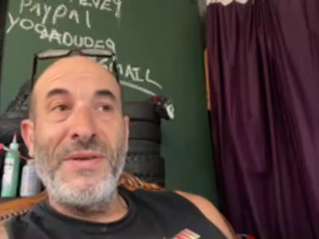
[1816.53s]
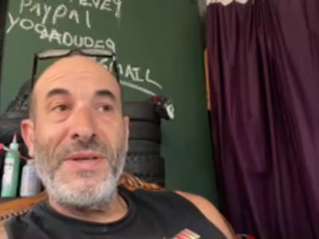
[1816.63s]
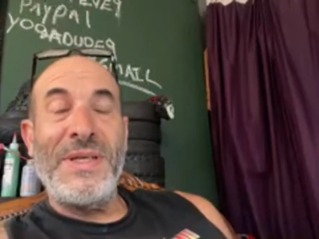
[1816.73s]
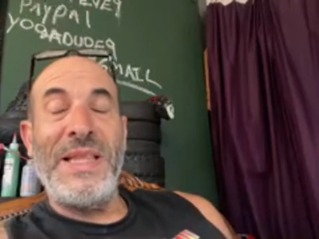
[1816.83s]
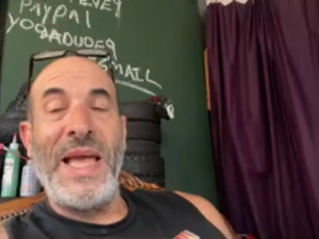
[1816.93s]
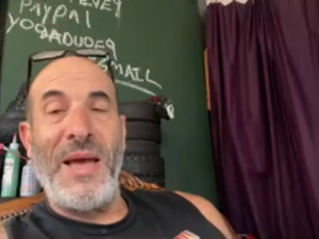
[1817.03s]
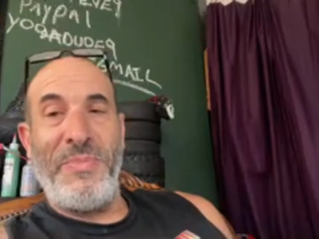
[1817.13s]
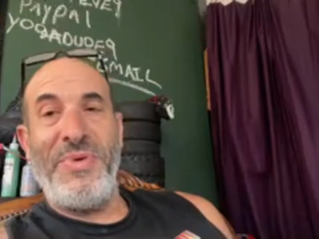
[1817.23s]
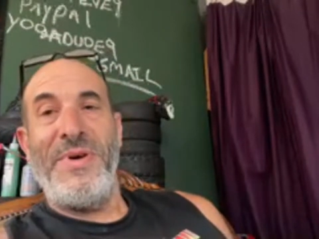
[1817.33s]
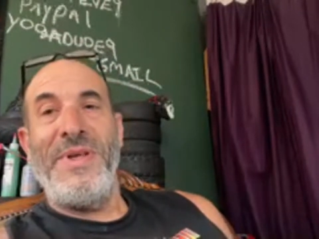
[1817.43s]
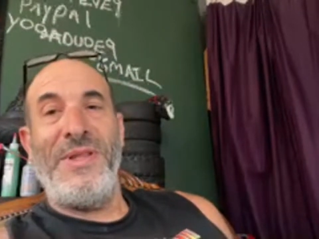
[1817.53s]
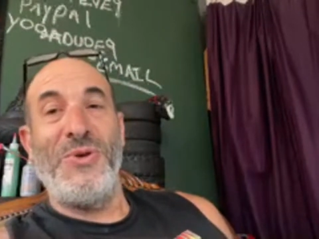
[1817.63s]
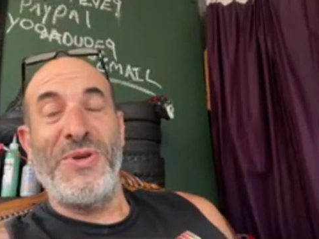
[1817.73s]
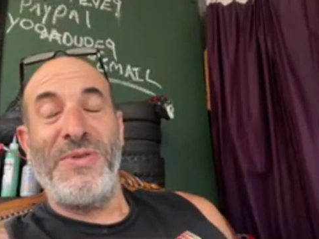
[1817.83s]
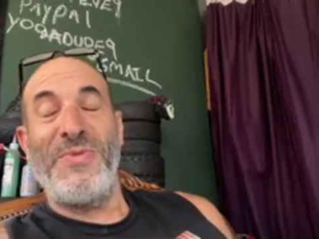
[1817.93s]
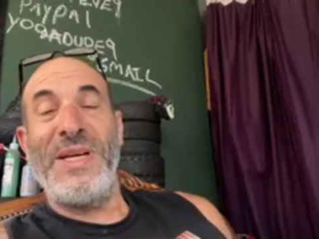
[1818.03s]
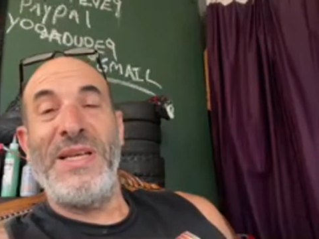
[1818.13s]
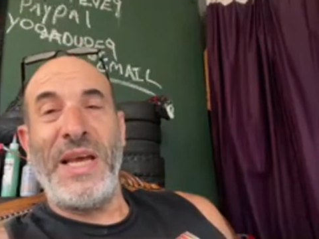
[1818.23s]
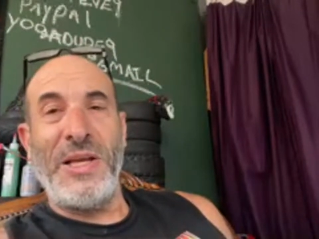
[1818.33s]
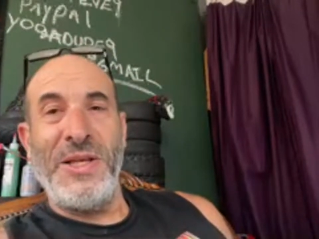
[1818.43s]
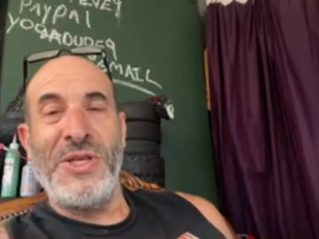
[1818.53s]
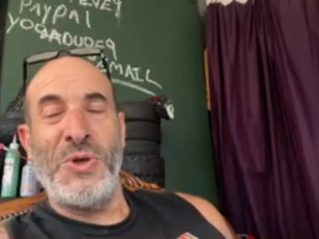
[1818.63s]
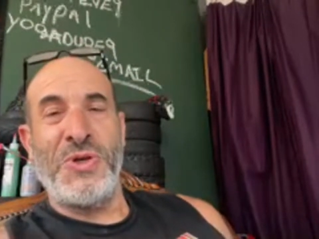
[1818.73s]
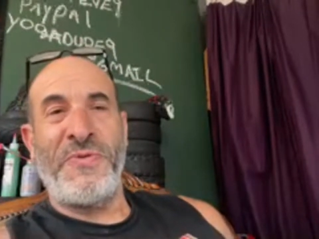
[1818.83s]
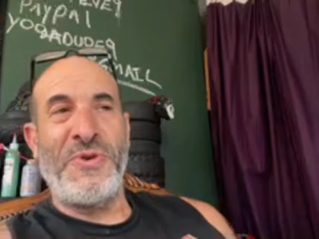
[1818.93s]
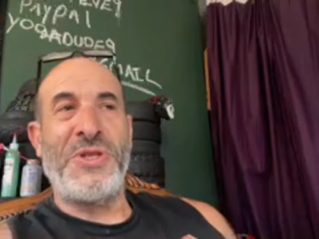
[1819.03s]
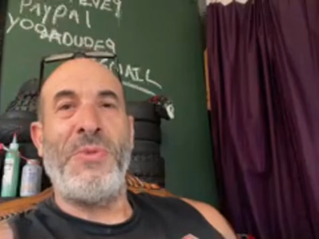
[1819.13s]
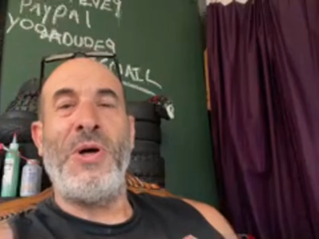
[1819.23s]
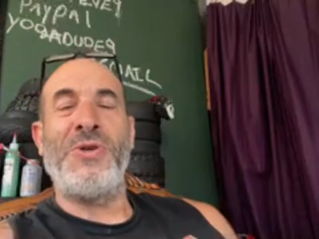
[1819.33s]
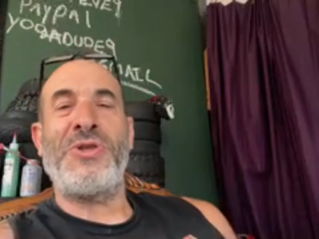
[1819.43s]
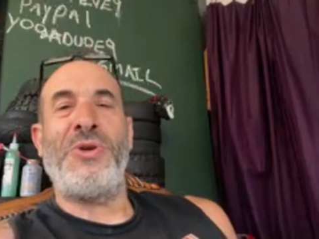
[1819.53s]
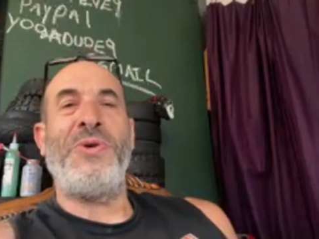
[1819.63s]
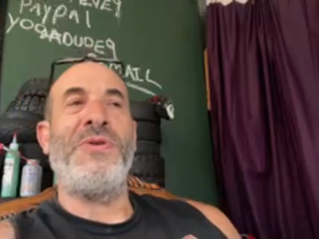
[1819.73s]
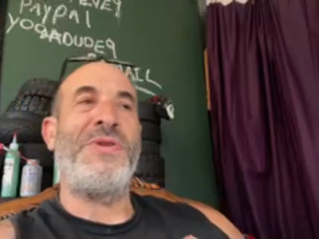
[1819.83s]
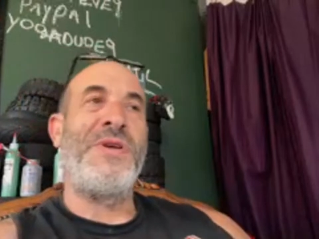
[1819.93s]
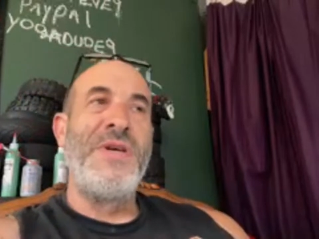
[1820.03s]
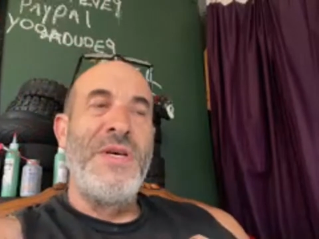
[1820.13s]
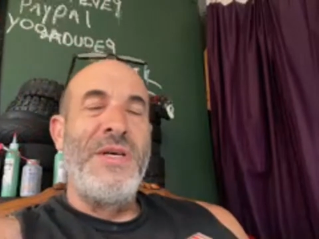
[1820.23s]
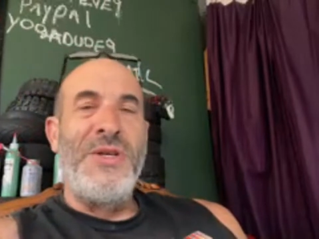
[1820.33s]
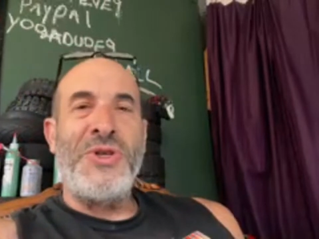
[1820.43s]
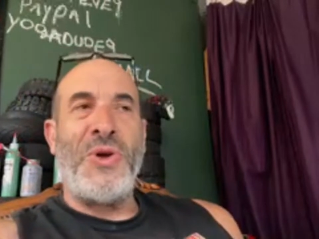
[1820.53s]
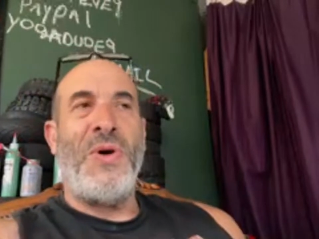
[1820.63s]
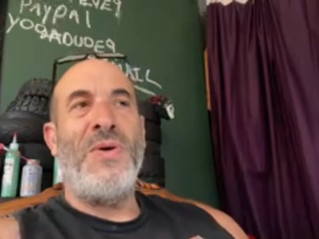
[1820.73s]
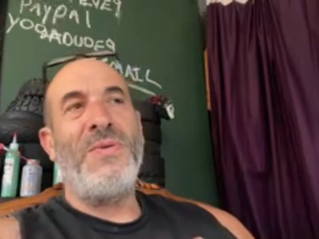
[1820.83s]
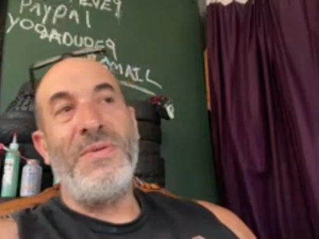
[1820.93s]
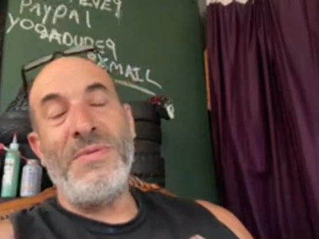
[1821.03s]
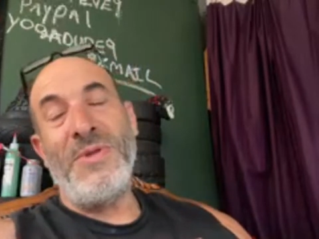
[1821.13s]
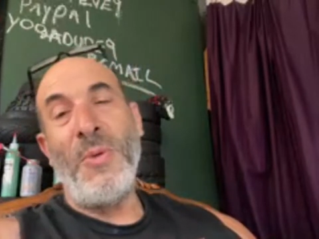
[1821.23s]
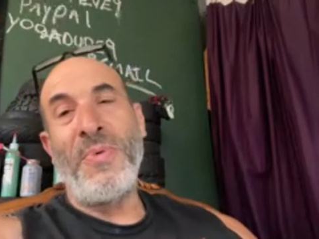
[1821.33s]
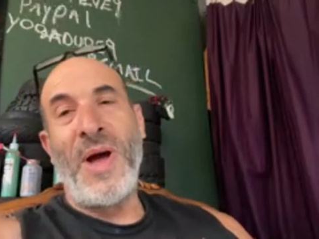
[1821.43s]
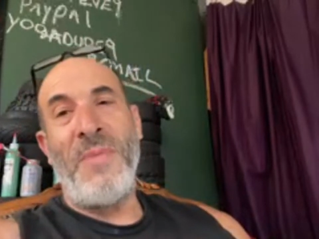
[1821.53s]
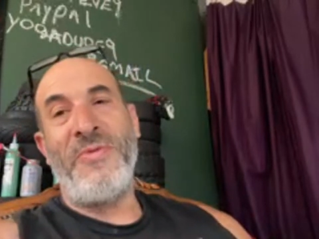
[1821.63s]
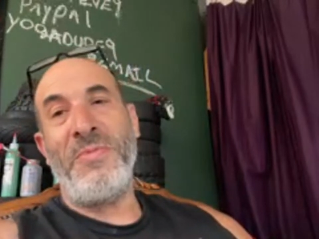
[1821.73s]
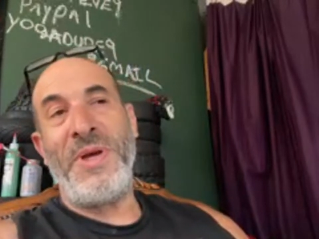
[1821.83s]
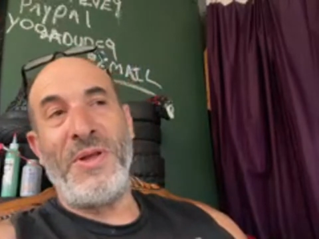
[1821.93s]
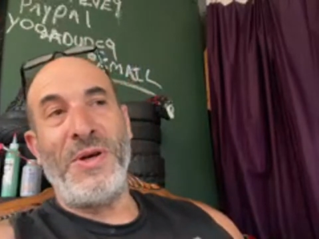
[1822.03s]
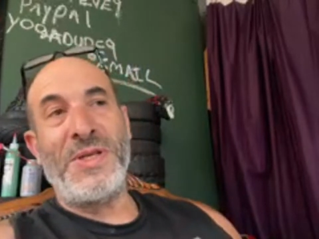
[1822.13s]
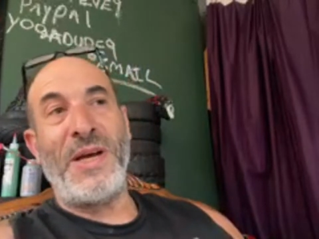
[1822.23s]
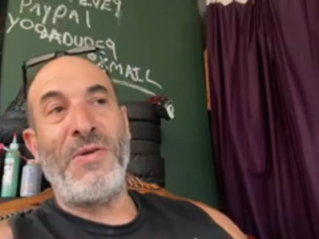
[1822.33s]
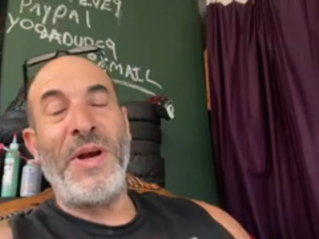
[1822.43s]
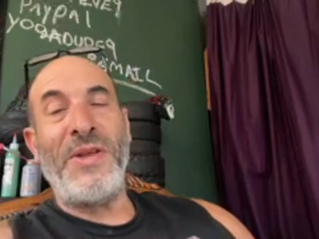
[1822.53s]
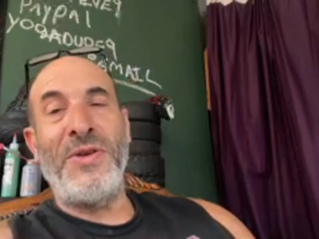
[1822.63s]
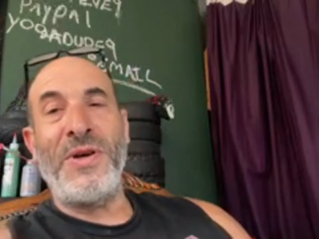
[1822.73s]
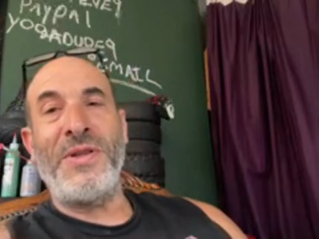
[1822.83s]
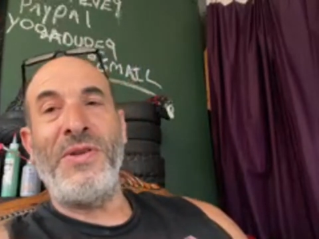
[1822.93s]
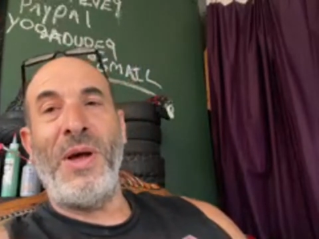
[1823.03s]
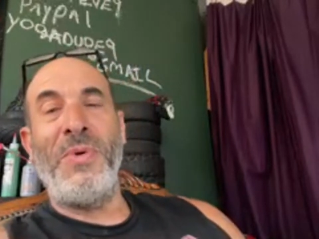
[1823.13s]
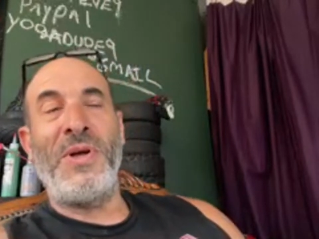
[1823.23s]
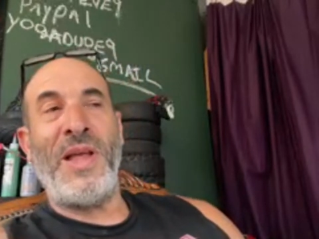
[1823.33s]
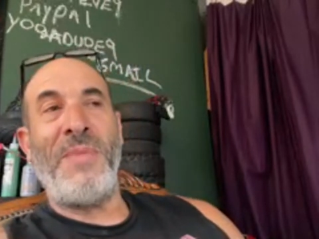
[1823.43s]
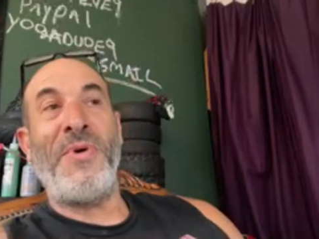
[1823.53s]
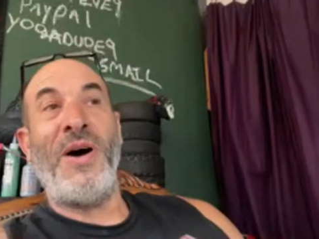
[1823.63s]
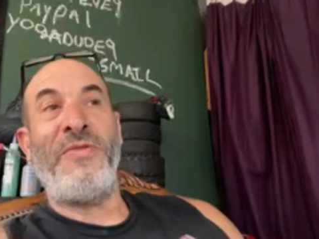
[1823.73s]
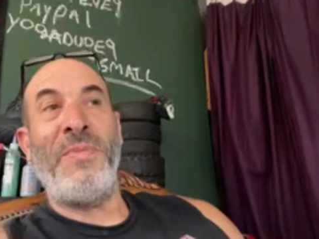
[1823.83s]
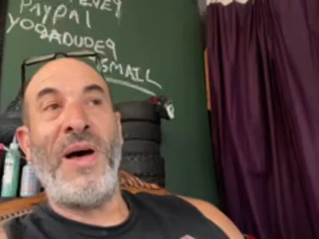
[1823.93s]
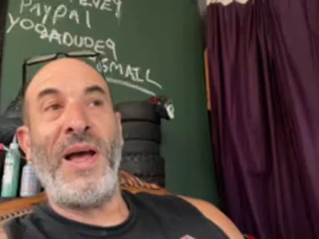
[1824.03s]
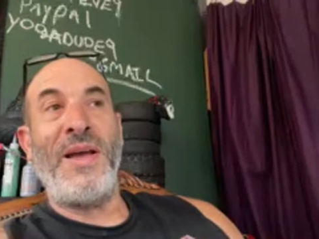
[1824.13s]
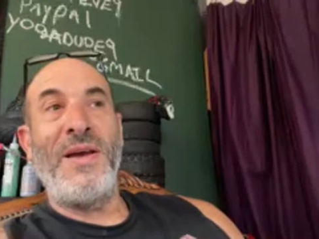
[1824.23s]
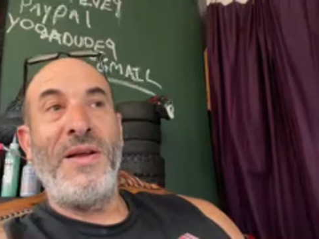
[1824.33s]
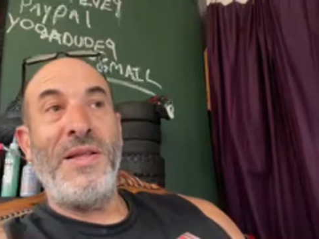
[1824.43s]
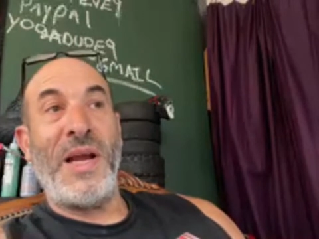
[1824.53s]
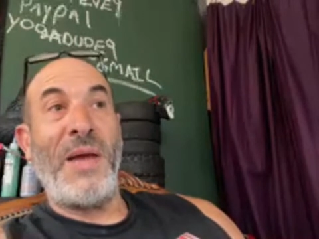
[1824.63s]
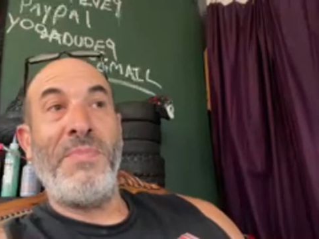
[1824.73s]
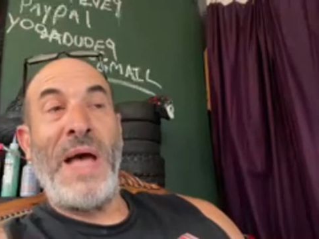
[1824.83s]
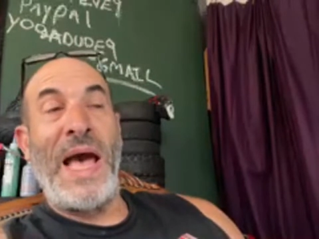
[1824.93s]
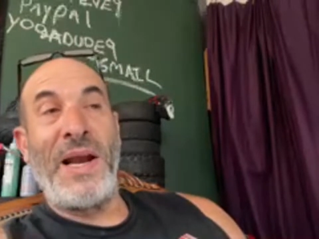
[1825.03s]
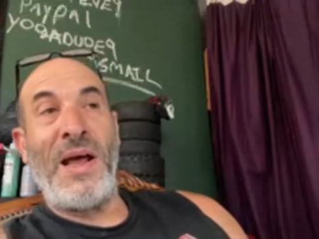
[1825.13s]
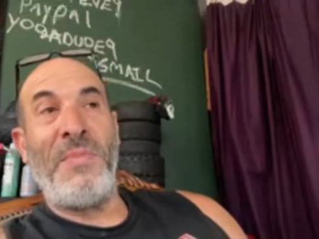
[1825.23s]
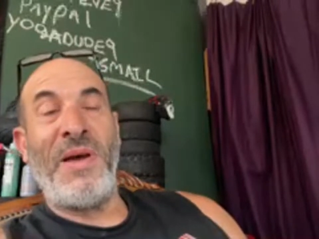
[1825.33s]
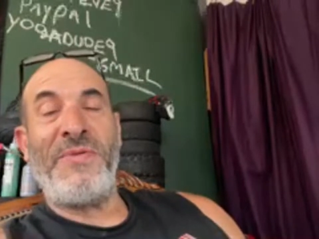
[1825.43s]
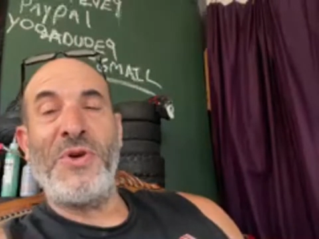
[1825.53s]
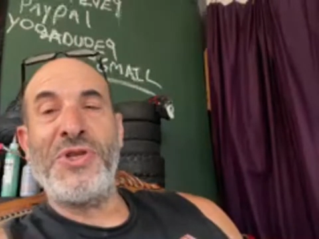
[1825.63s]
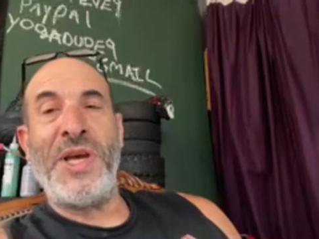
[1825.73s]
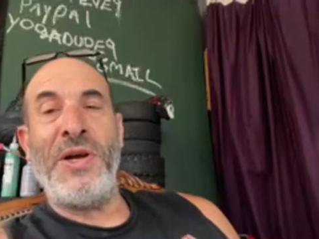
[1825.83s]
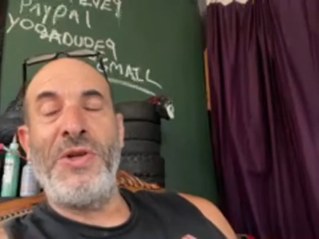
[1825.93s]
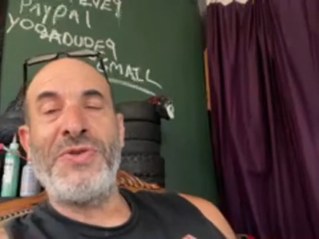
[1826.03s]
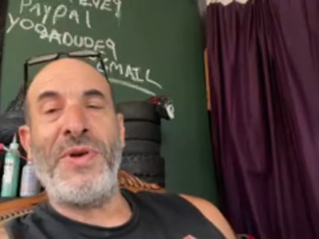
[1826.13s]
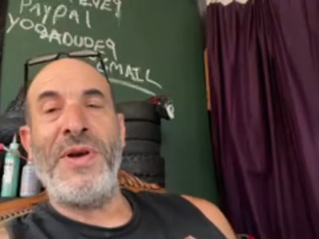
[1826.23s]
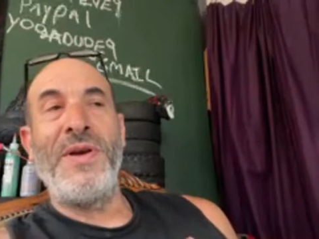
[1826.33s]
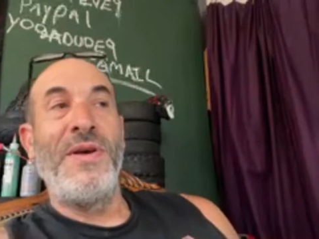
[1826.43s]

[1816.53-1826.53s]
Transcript: clamp. Those are ridiculous. Those are for smaller scooters. So no problem for me though, because I already took the double clamp off that I had on my first gen Ultra.